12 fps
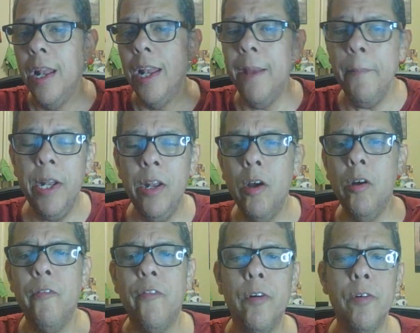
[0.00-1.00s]
Let me
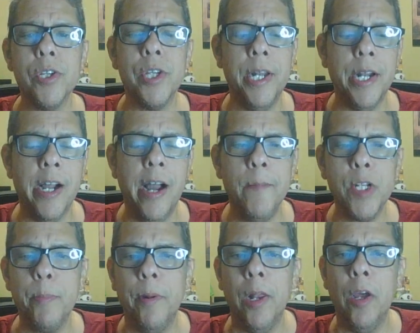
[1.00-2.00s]
know, folks, in the
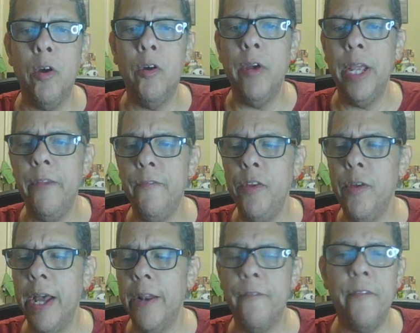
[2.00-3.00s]
comments below if you
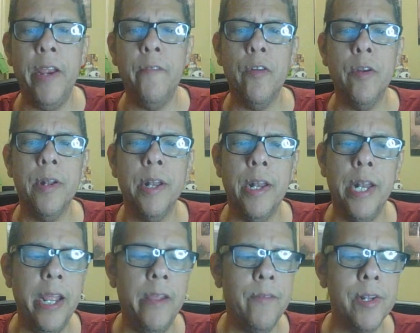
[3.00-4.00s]
had a favorite
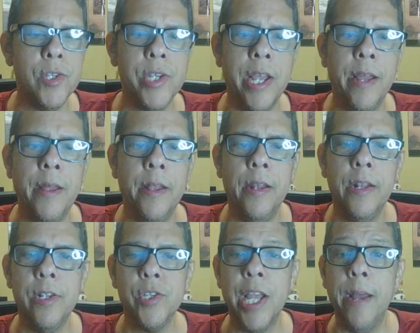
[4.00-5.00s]
David
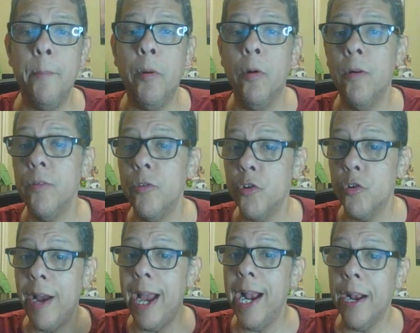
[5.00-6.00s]
Sanborn
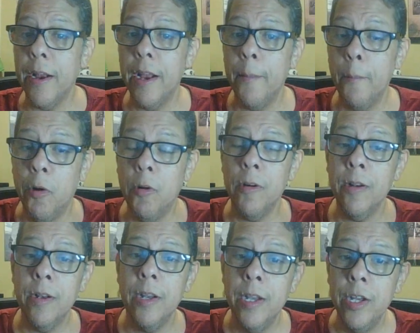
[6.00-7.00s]
track, an